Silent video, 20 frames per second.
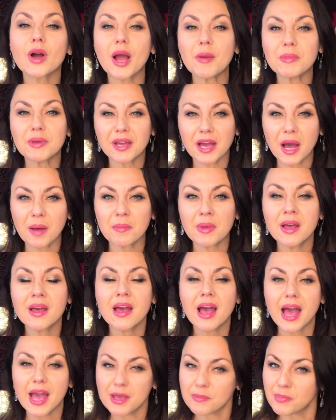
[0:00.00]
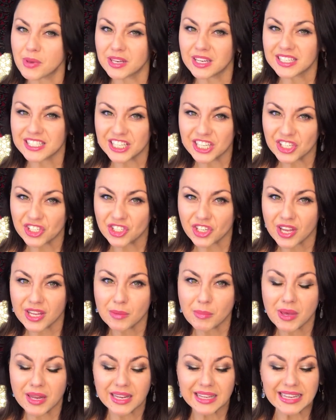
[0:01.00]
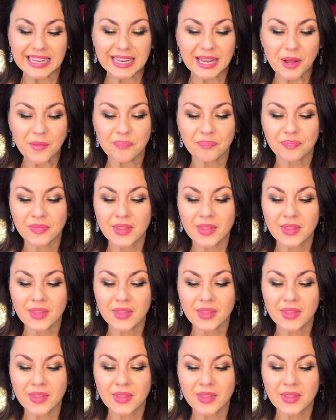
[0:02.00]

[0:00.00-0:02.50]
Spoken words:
I become a better teacher and a better healer.